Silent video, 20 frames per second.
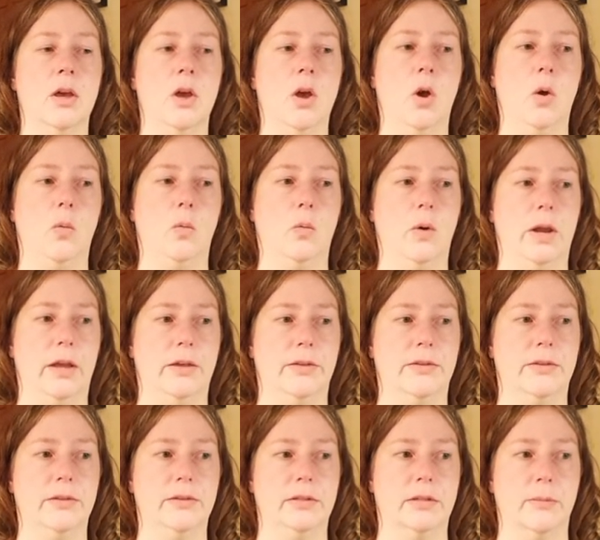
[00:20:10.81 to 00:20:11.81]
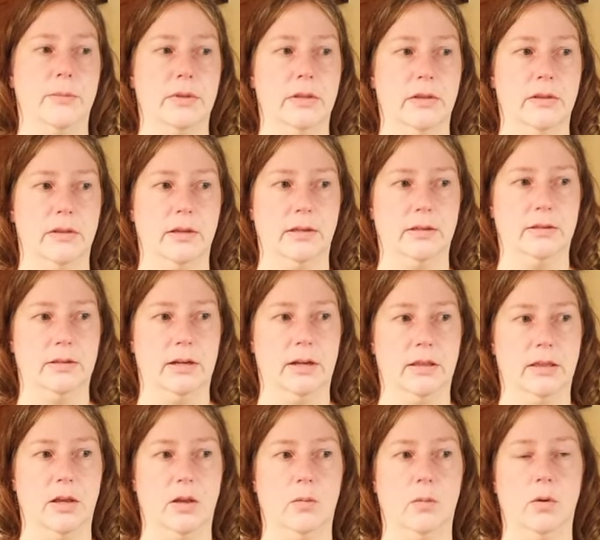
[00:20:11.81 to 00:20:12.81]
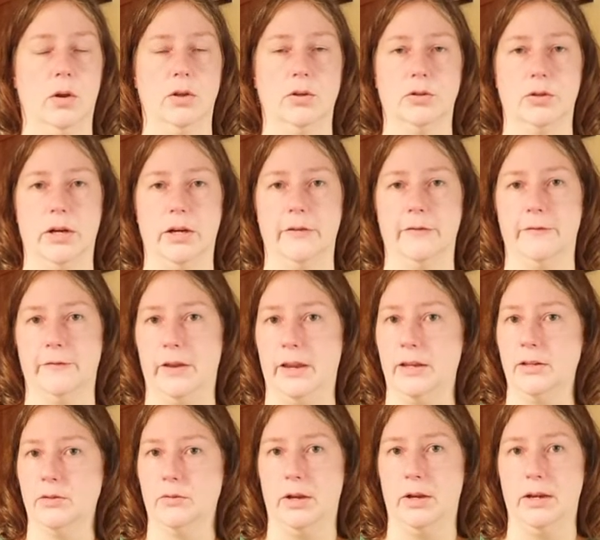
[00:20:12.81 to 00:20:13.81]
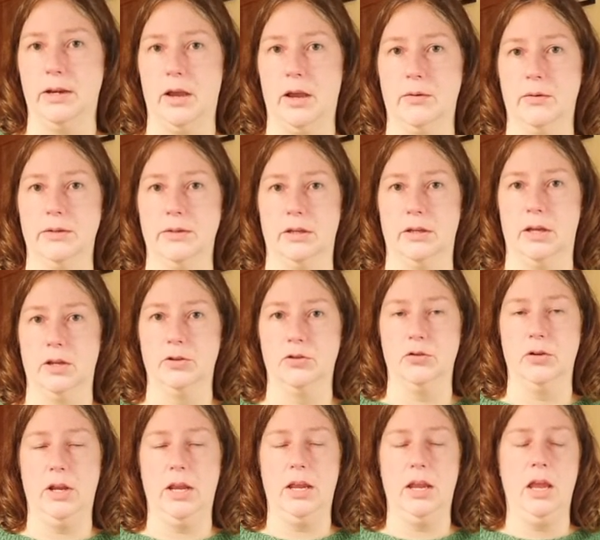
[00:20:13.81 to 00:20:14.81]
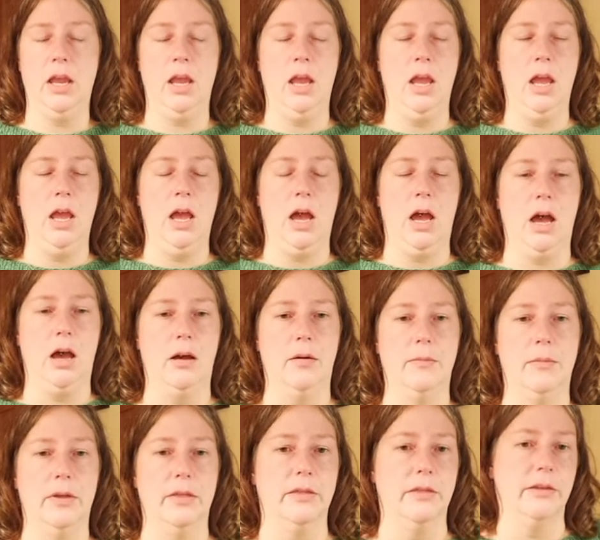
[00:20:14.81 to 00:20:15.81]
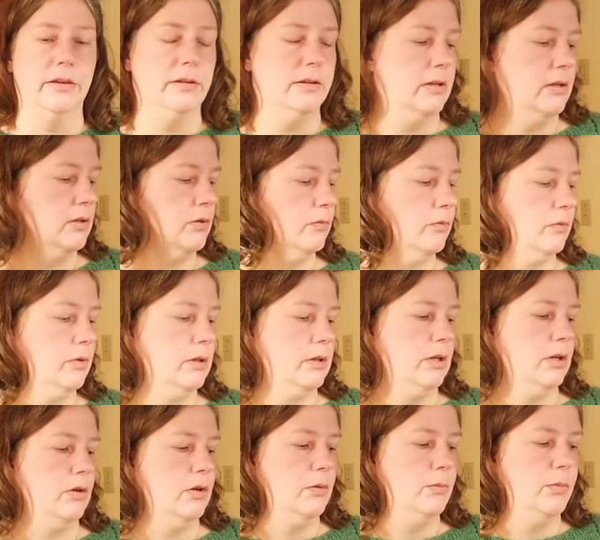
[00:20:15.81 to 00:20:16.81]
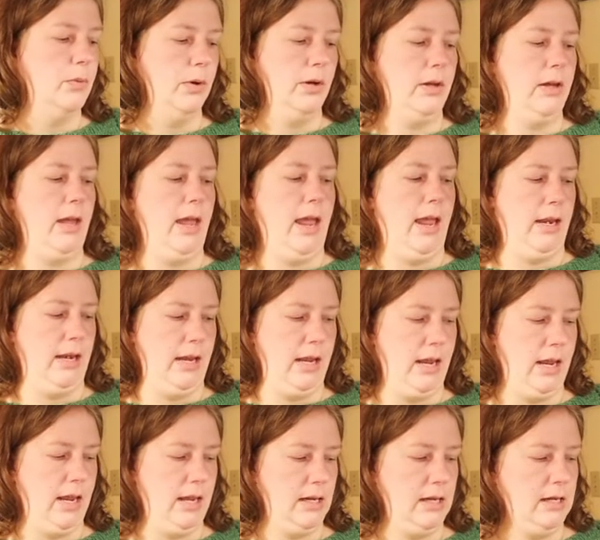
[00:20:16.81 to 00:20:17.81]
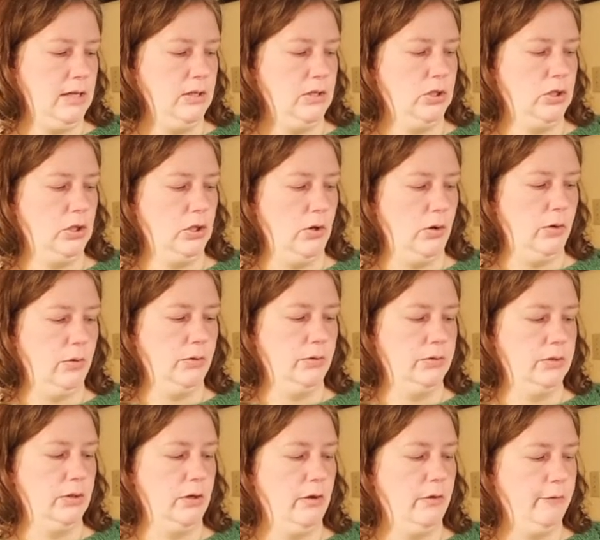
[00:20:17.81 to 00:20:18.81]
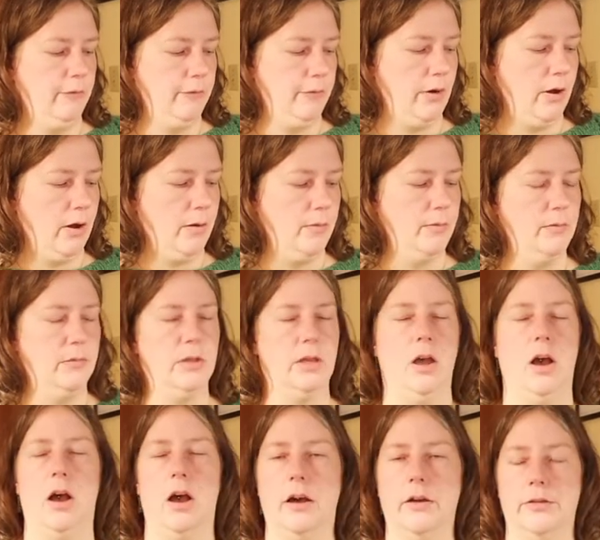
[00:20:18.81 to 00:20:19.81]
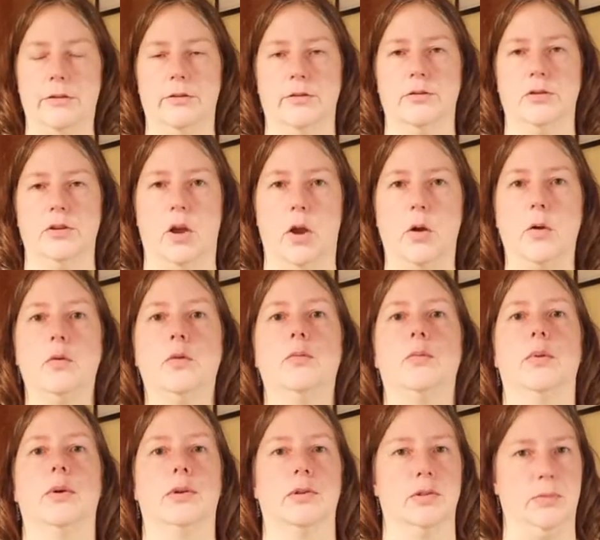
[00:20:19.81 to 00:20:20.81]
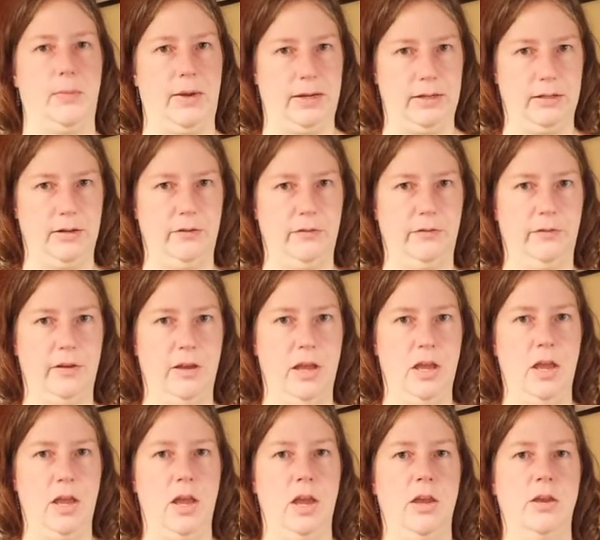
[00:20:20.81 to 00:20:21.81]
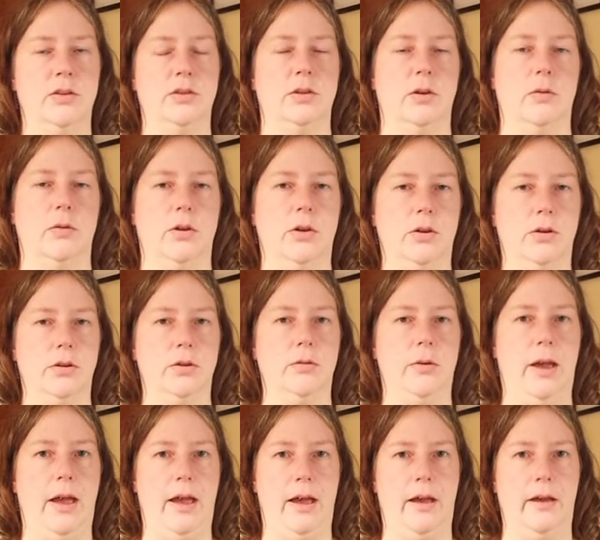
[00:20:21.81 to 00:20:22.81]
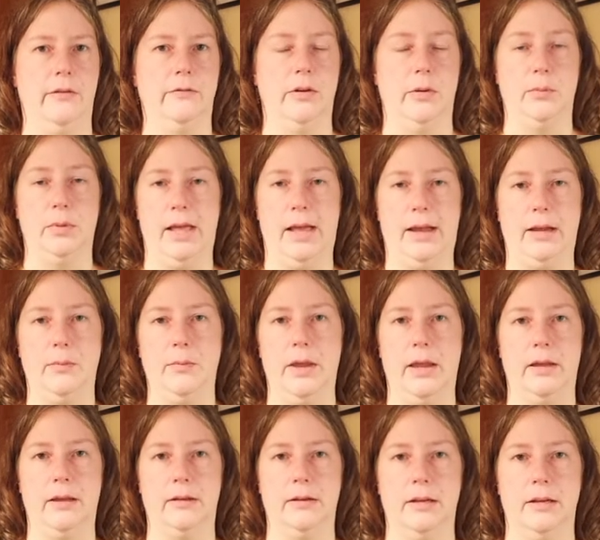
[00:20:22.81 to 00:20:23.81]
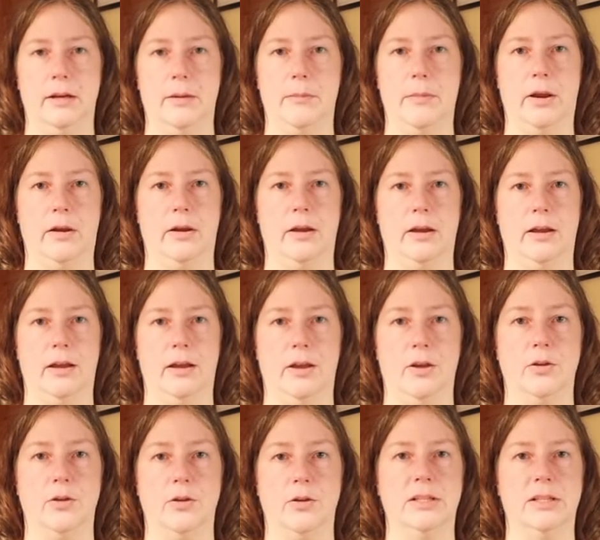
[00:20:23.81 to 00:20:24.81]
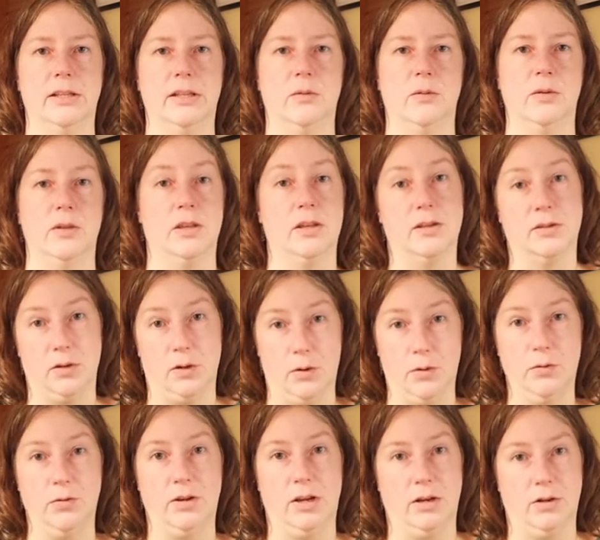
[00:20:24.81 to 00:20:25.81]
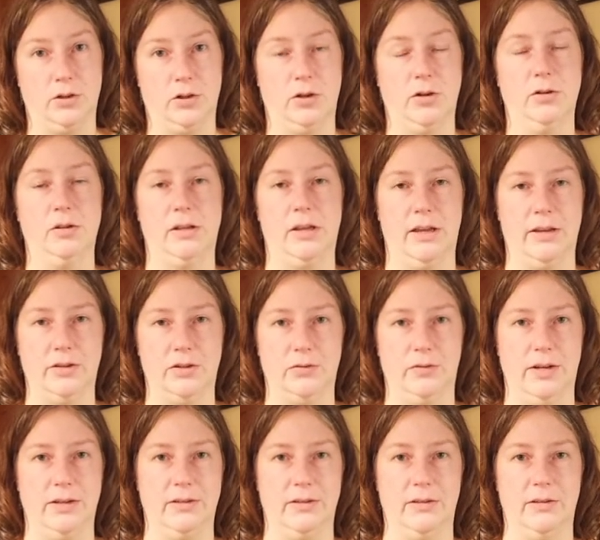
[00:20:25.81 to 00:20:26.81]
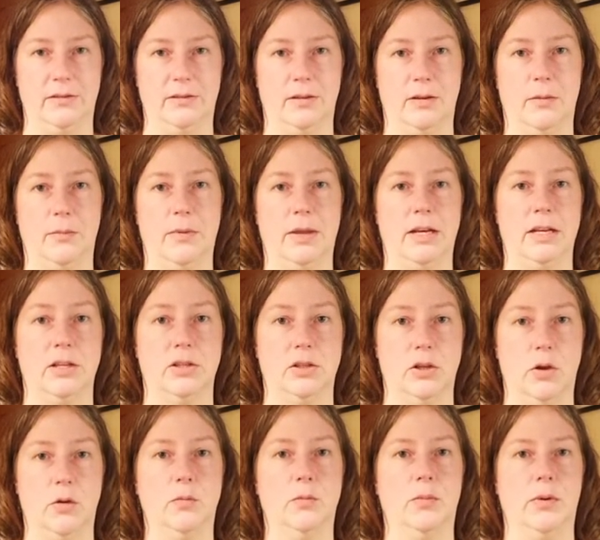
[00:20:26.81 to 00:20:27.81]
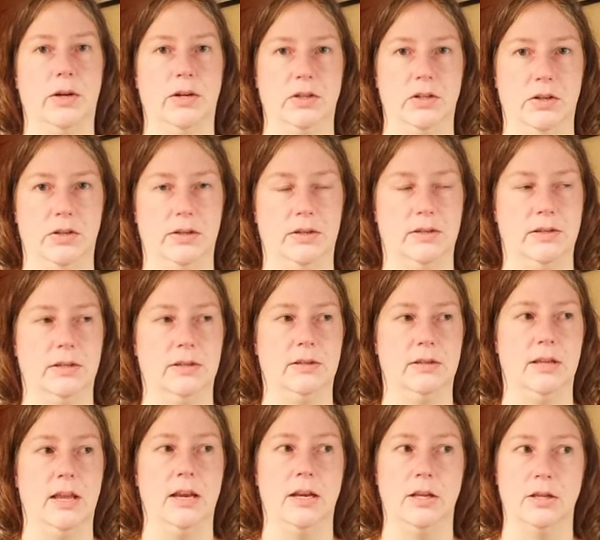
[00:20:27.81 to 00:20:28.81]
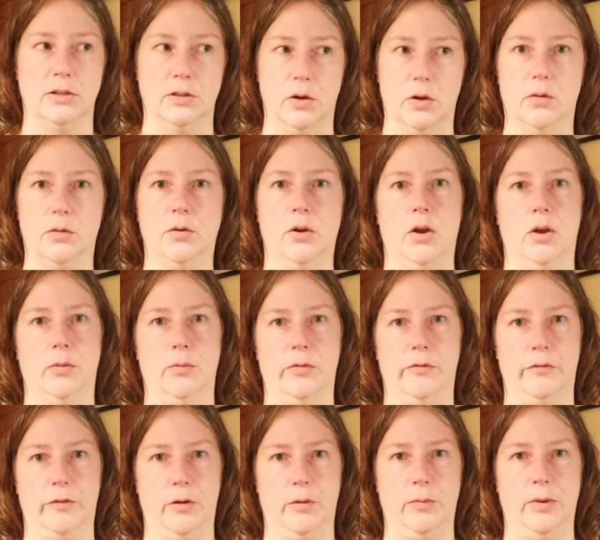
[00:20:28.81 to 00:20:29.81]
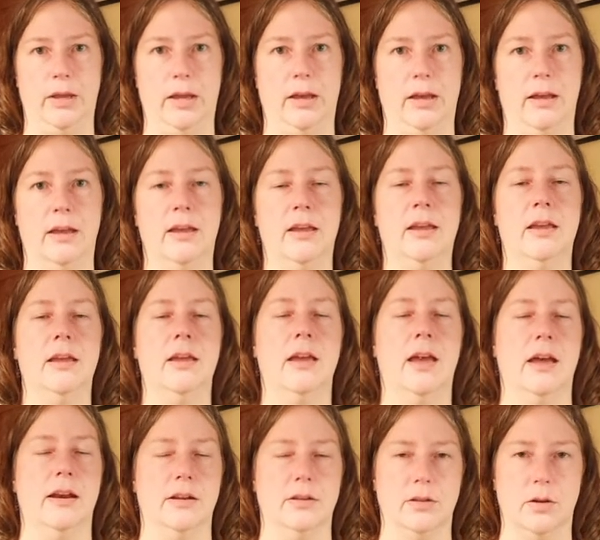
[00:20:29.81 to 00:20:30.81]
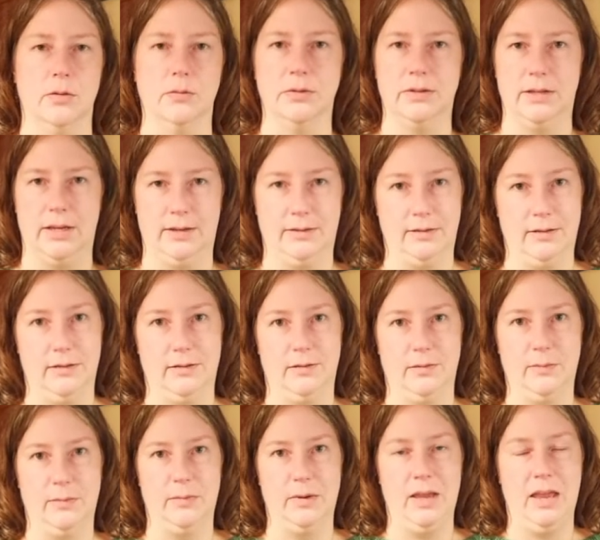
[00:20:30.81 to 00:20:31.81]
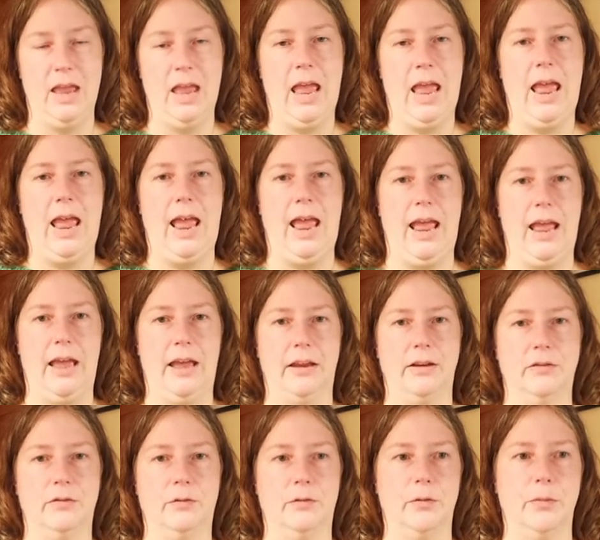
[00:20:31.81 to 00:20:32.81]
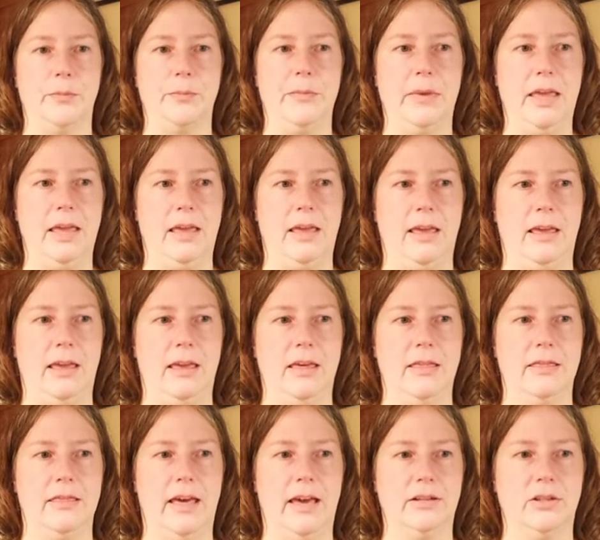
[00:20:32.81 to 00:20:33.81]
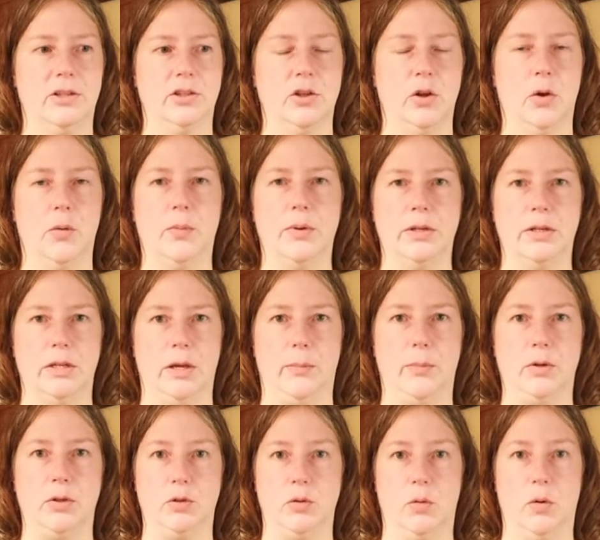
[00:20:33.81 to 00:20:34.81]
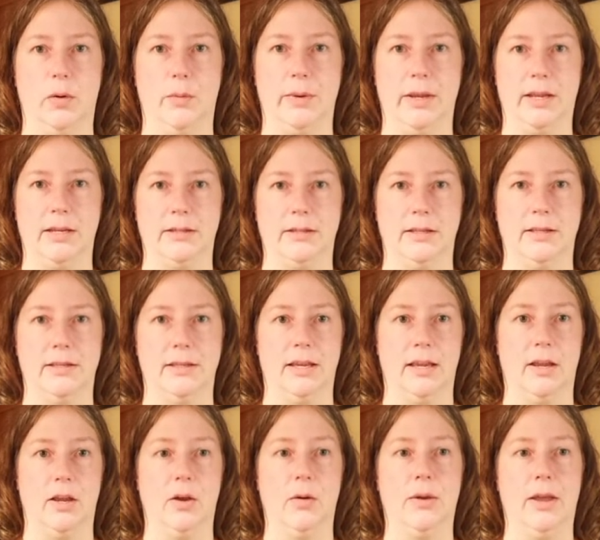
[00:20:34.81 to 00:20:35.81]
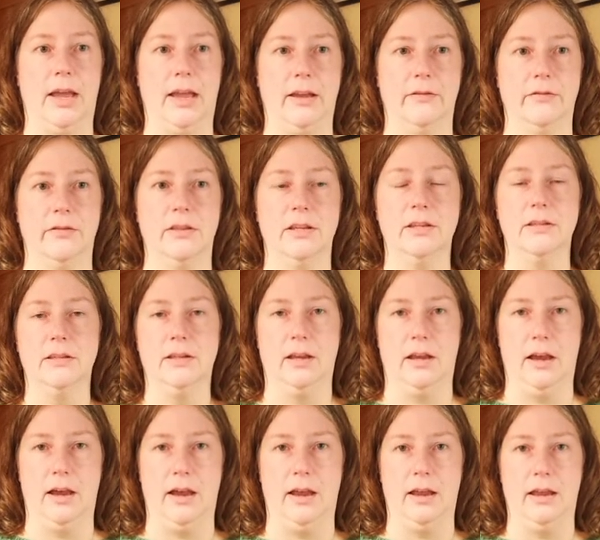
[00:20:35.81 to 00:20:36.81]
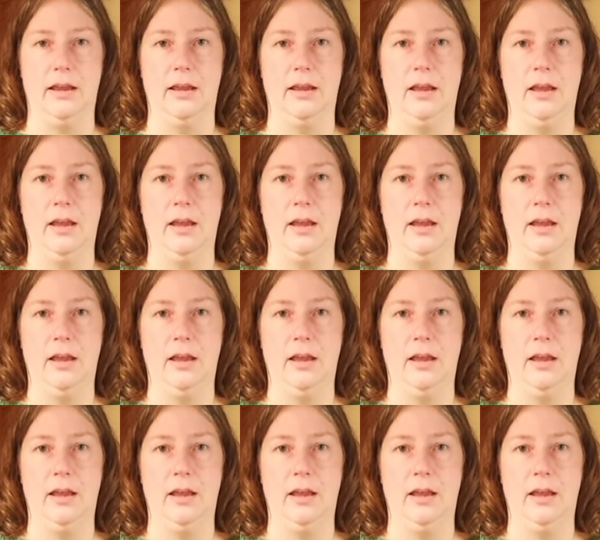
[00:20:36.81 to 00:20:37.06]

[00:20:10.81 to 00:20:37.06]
with some of the things that I think we're all trying to face right now as a country, this is a really good book, and it is told from the author's own perspective. So here you have a black man in America who's dealing with his own internalized racism and his own prejudices and his own homophobia and his own sexism. And for me, that just opened up a door, because it's like, okay, if this guy,